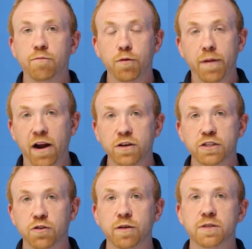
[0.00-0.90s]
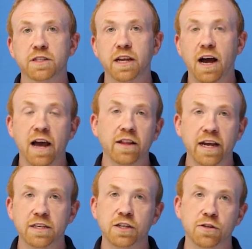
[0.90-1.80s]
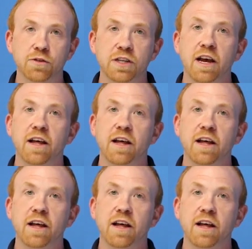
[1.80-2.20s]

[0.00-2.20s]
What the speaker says: prepared scripts that I like to use